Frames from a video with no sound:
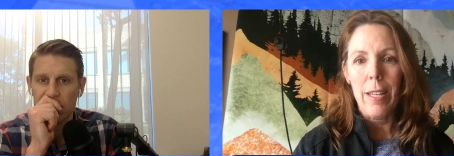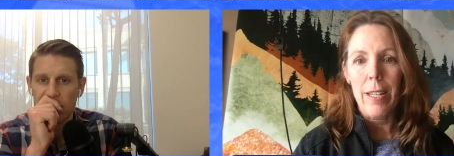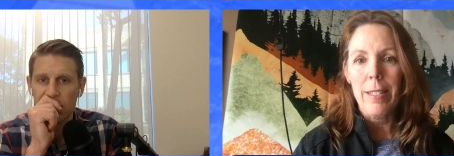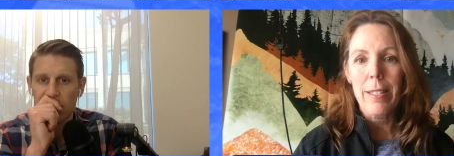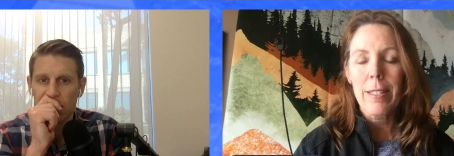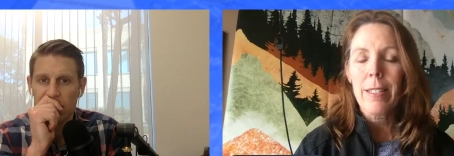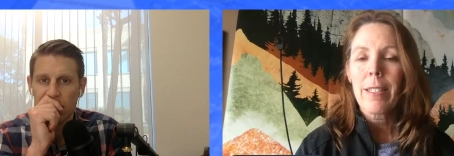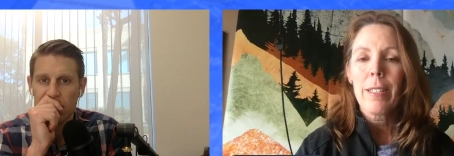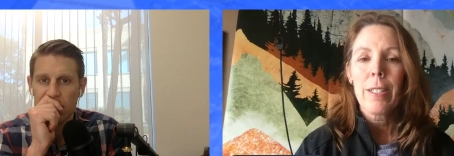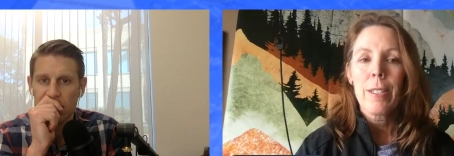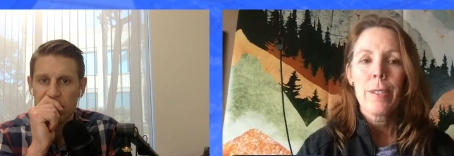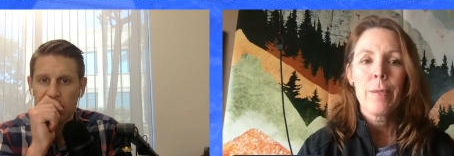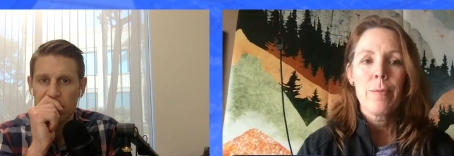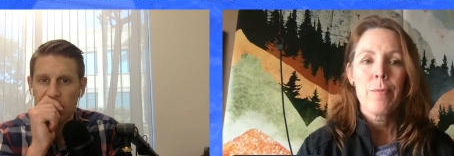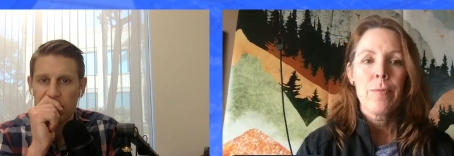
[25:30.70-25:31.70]
Speaker 1: this.
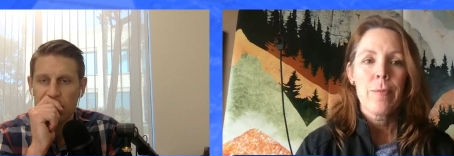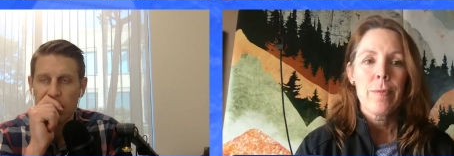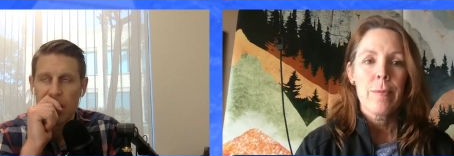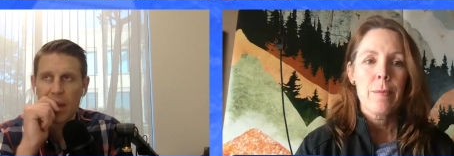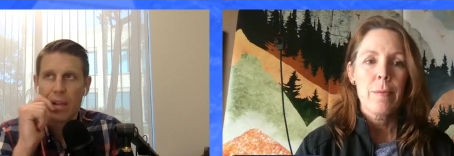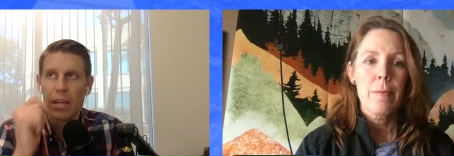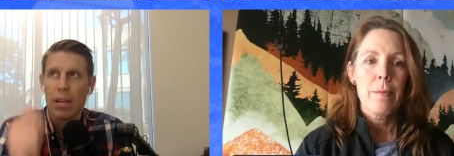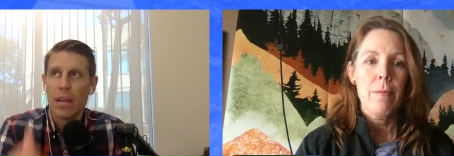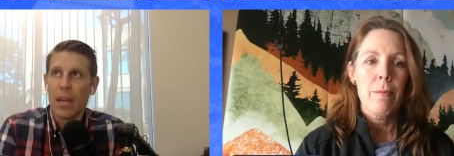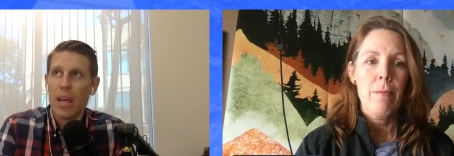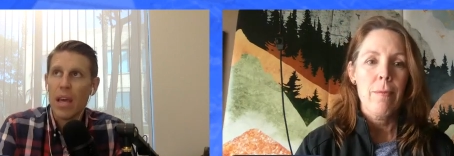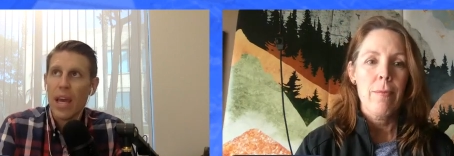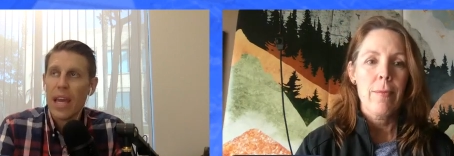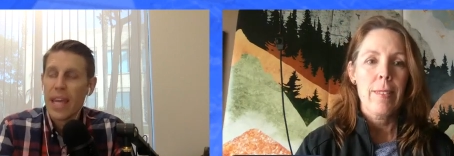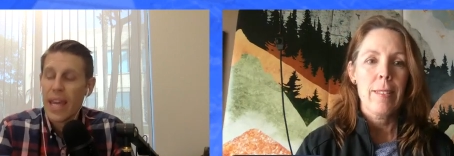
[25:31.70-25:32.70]

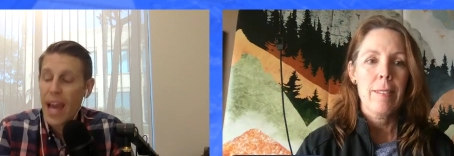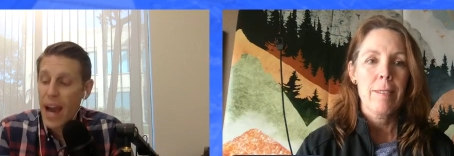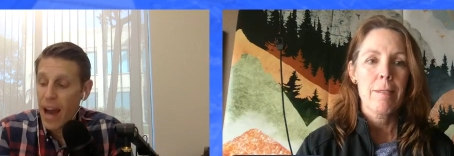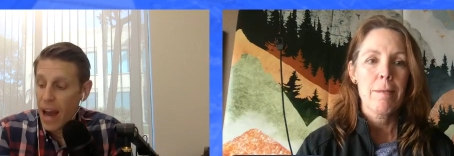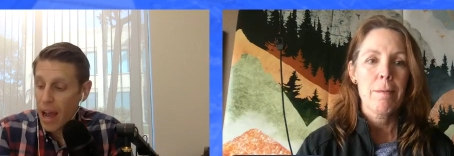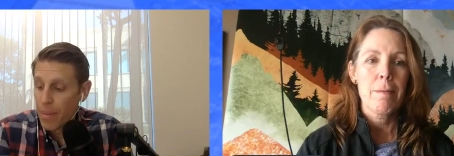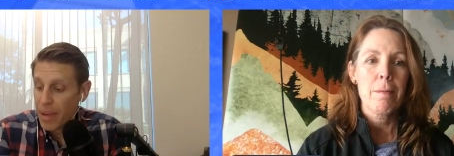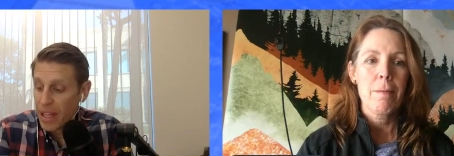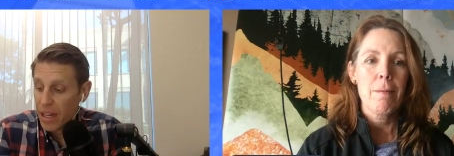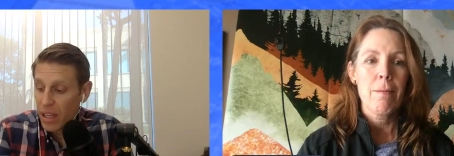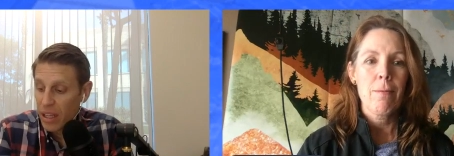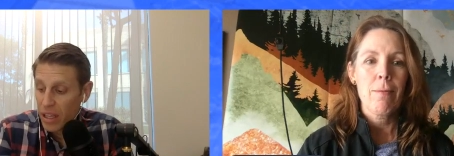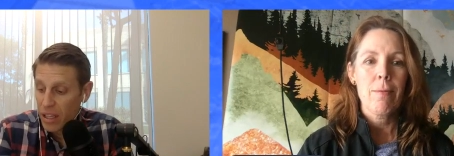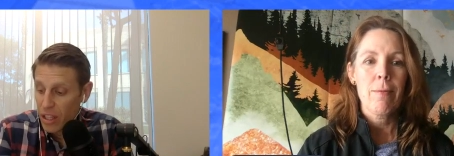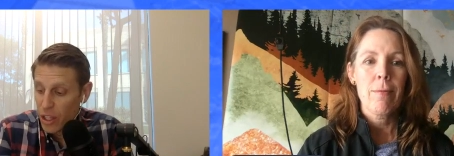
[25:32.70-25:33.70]
Speaker 2: Yeah, I mean,
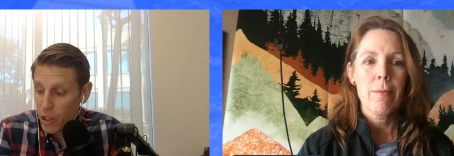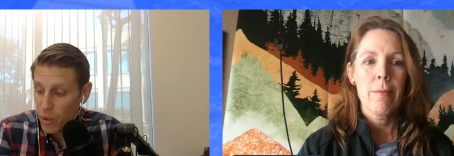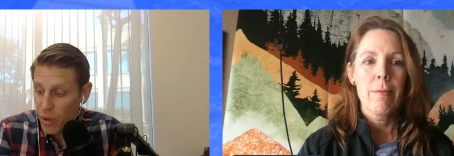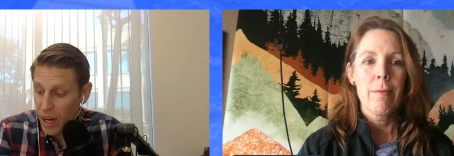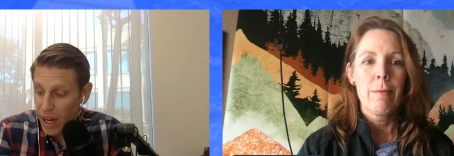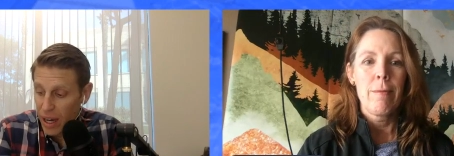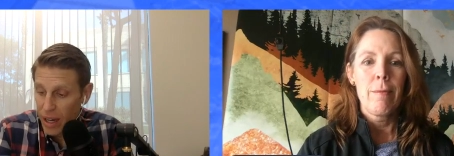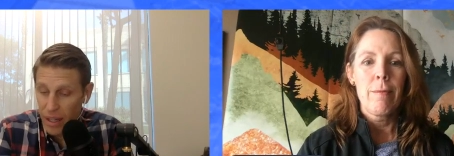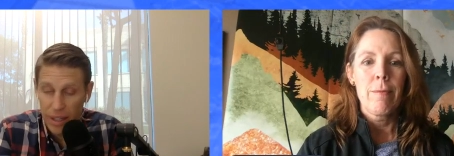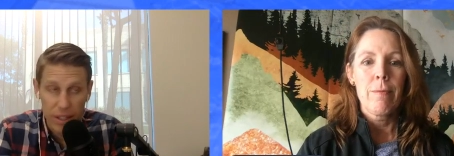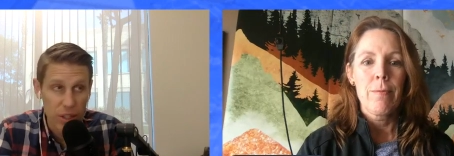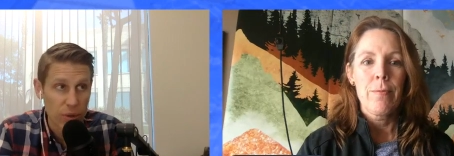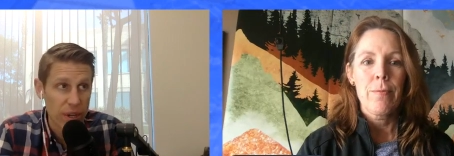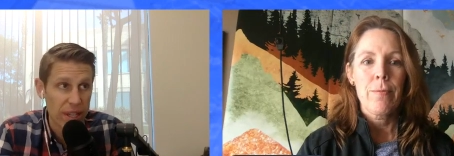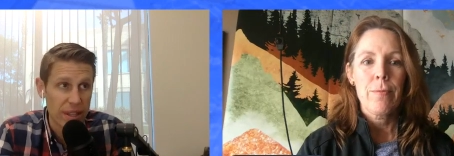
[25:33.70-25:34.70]
you uh, you
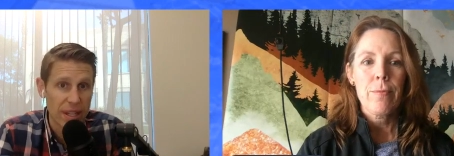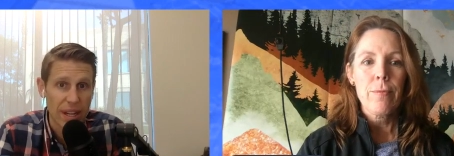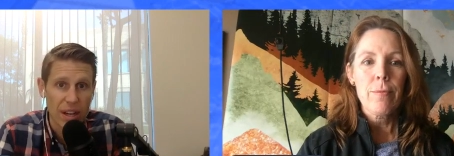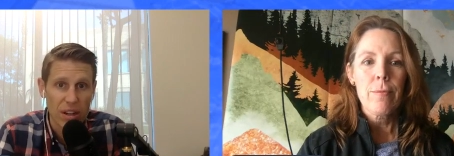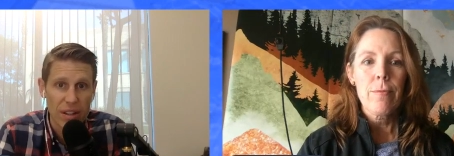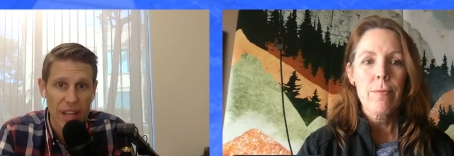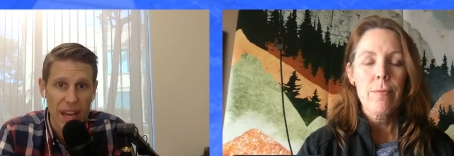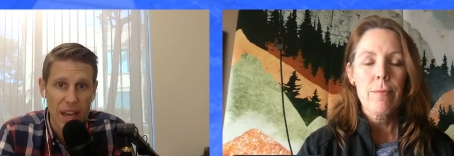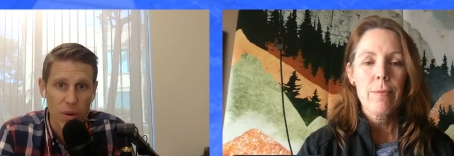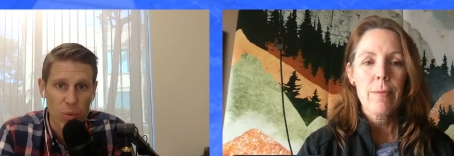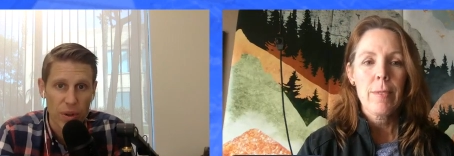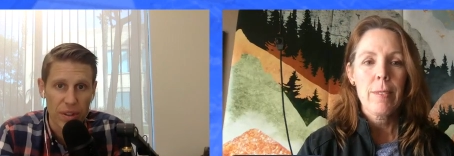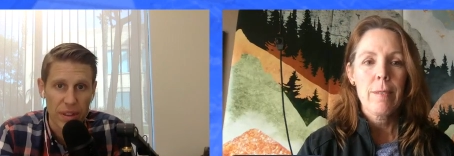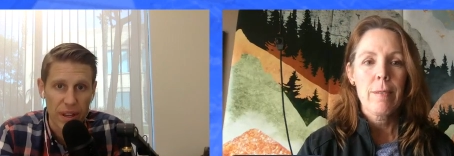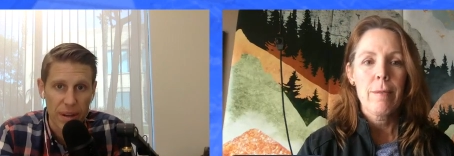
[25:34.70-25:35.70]
hit the nail on the head
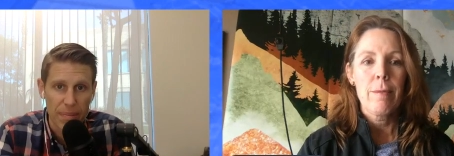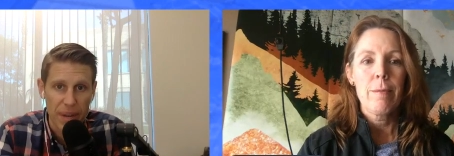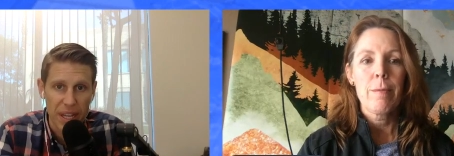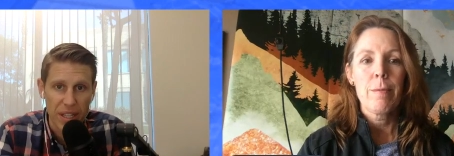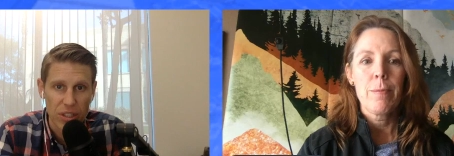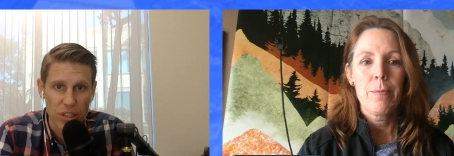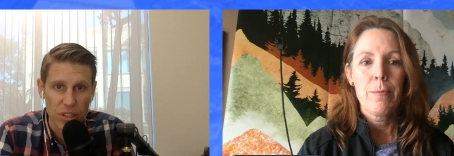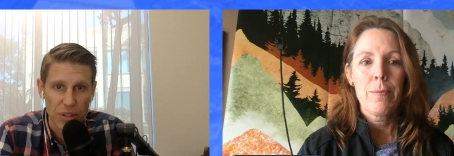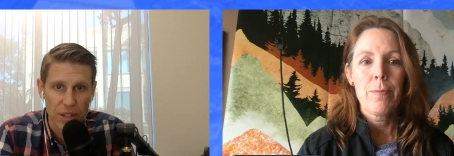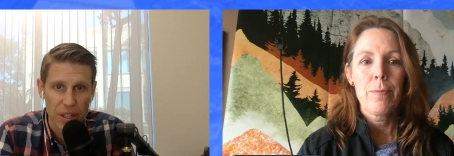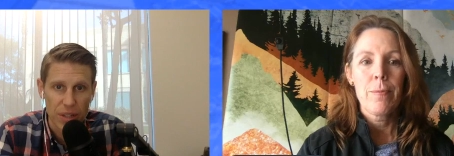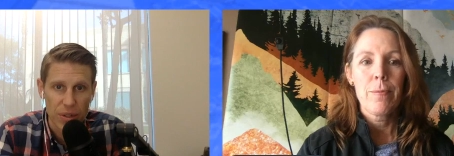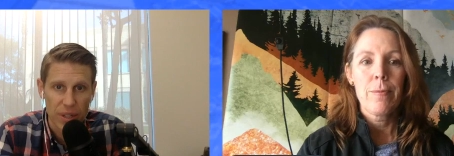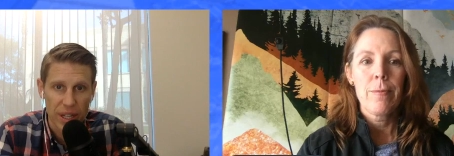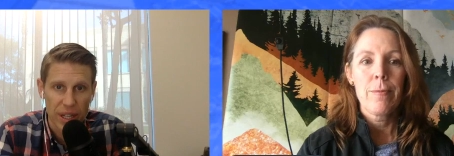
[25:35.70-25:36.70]
with uh, making sure that you
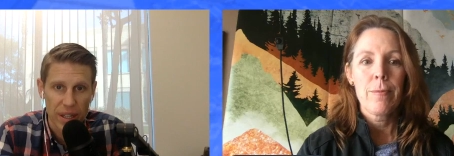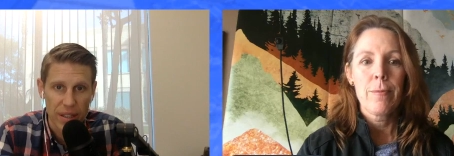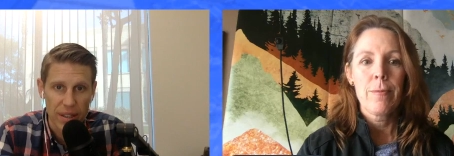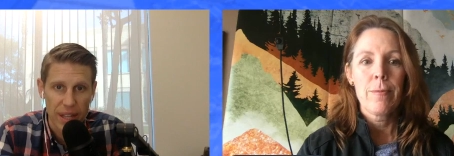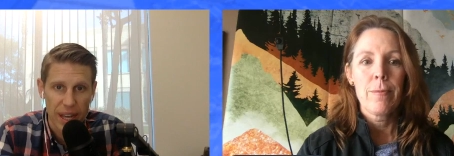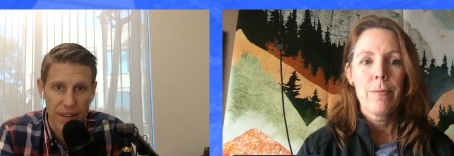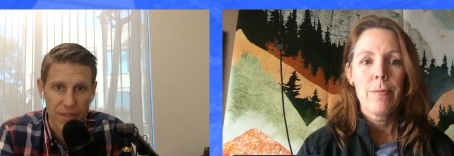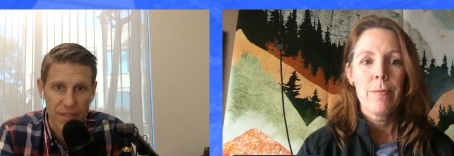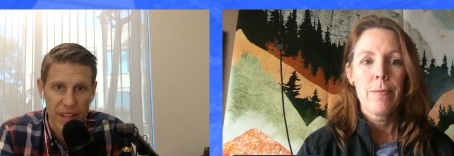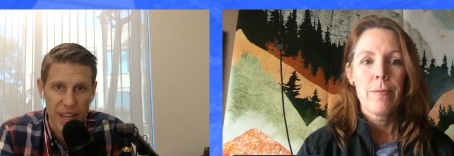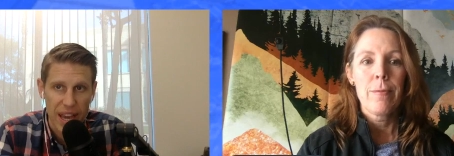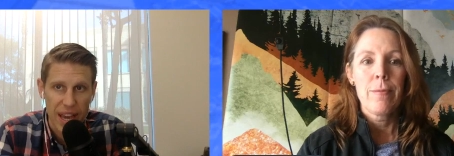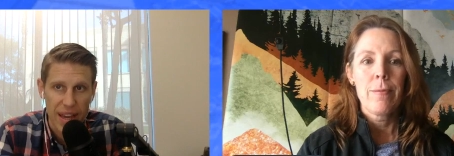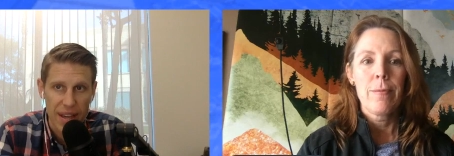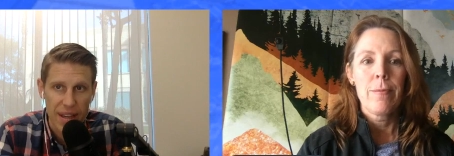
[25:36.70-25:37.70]
cut that
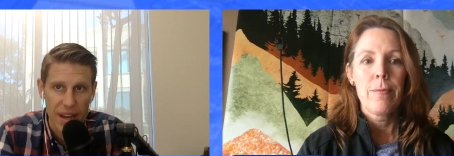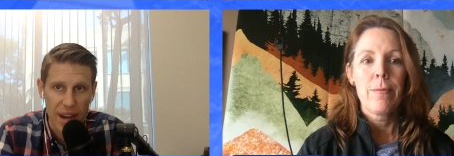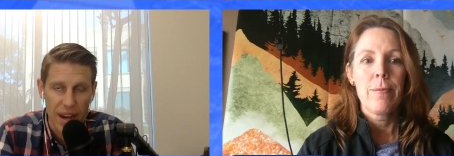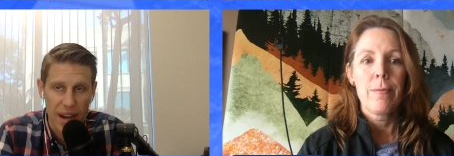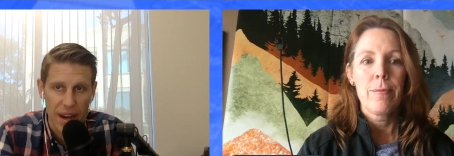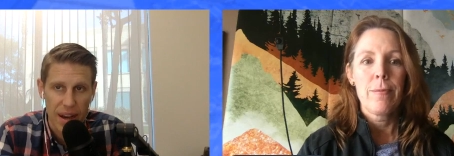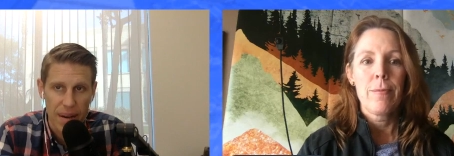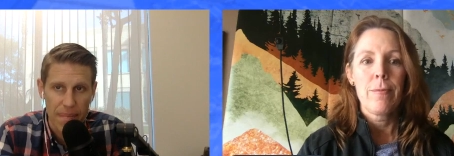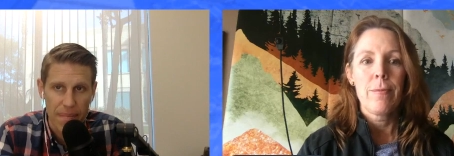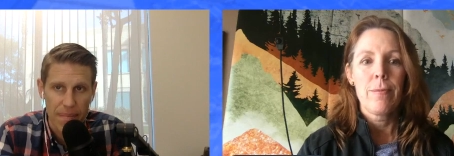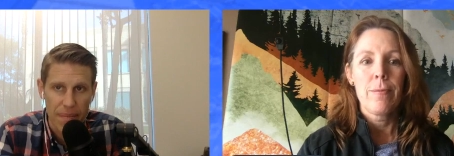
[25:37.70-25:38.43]
VA. Um,